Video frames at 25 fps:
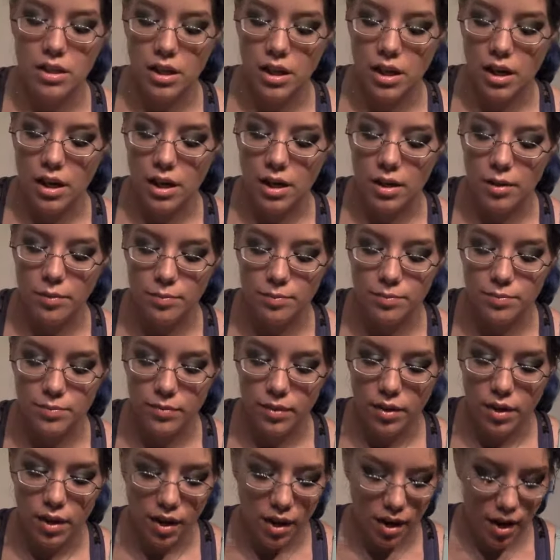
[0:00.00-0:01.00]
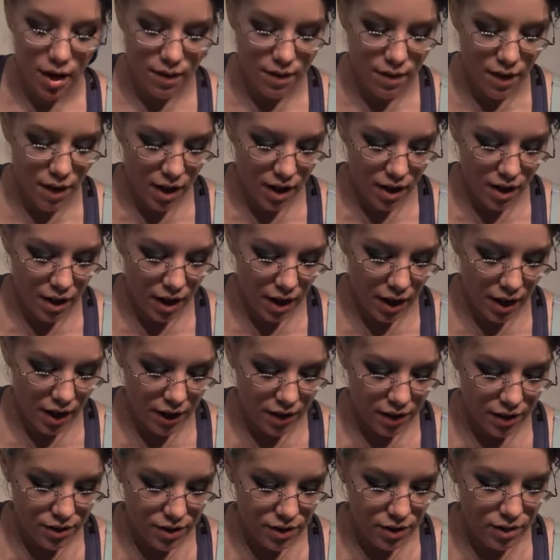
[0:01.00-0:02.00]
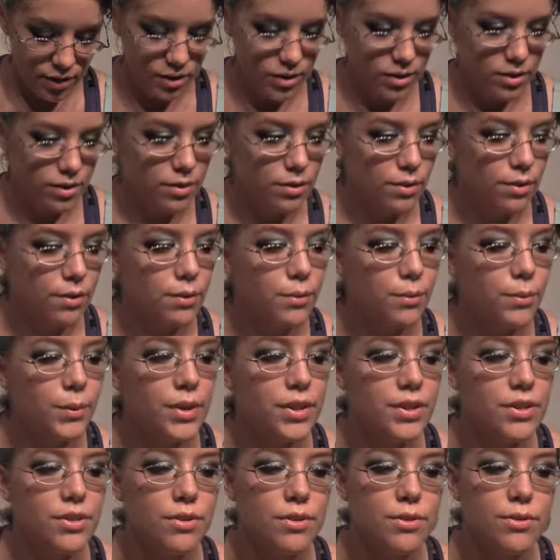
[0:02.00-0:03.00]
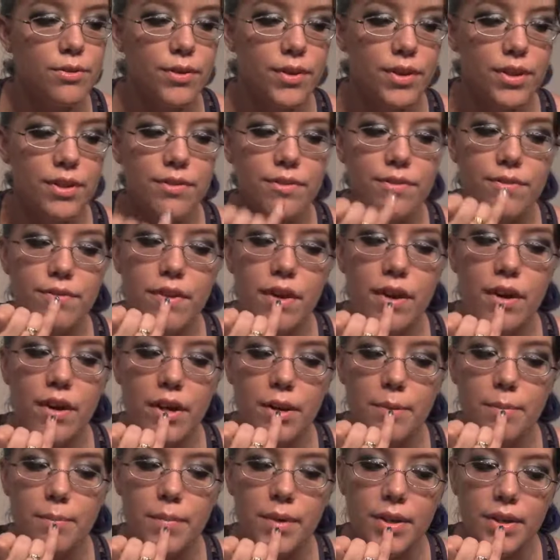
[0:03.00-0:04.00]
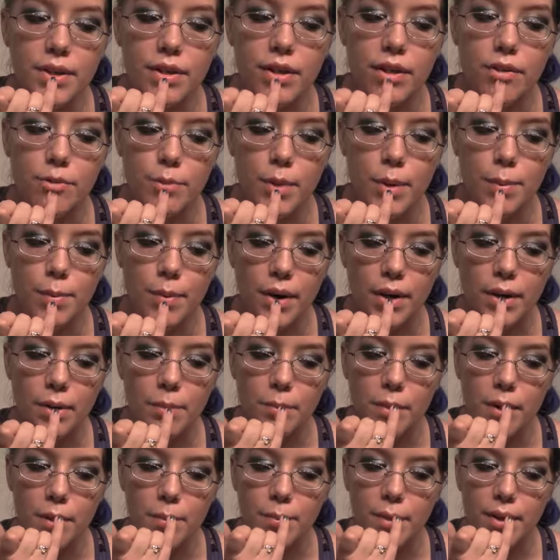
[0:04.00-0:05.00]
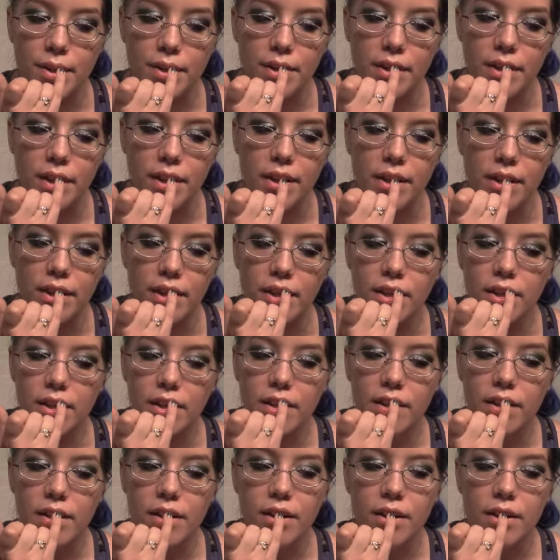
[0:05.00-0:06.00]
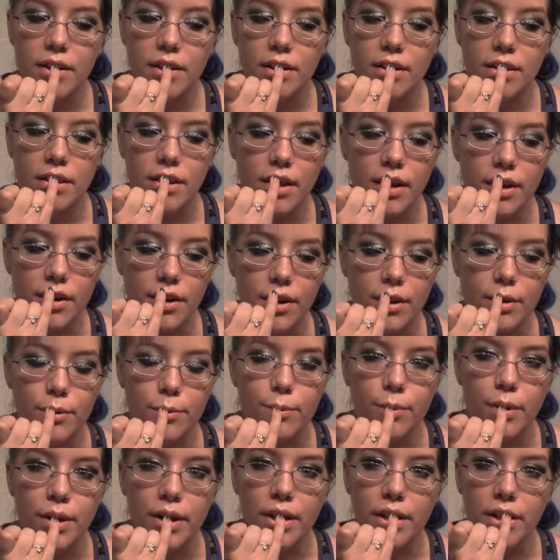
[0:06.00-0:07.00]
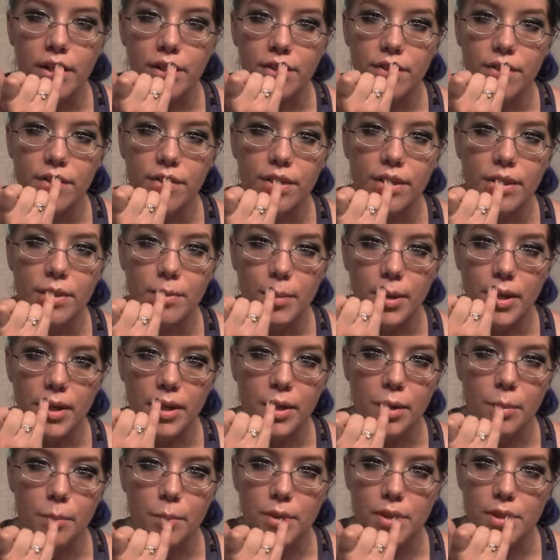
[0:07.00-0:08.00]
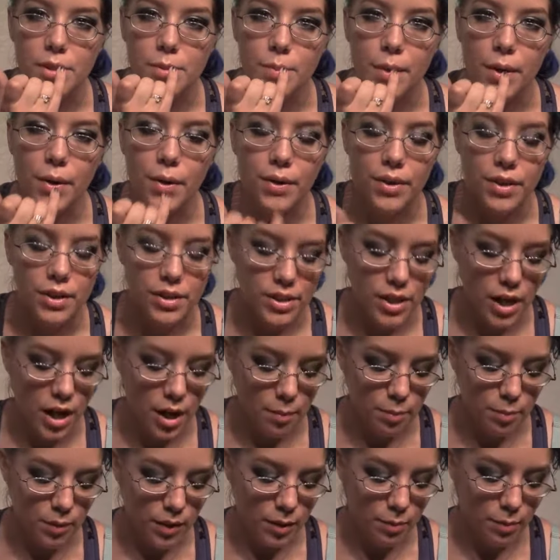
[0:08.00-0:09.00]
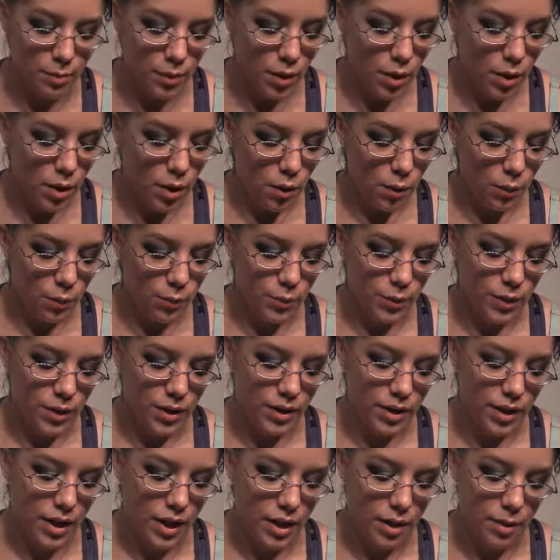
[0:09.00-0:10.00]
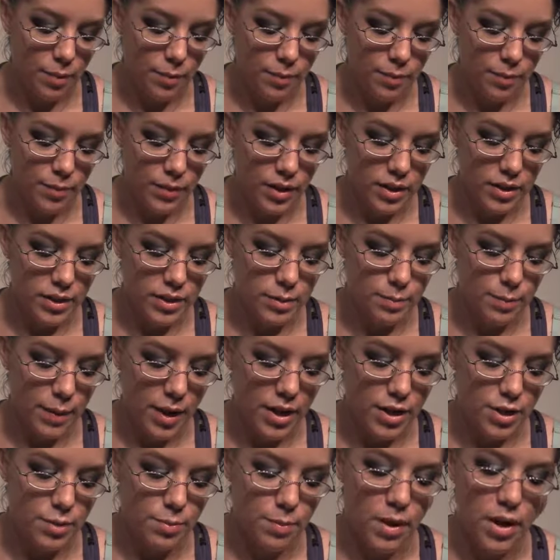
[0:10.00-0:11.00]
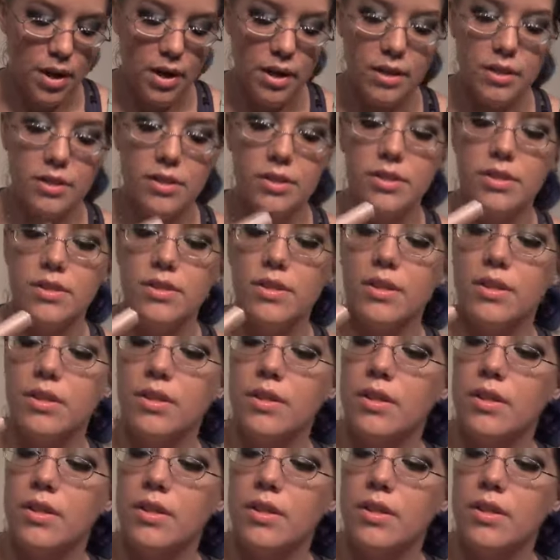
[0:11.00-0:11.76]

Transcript: And then I just went over the very middle of my bottom lip and like the area right underneath my Cupid's bow on the top lip with a Smashbox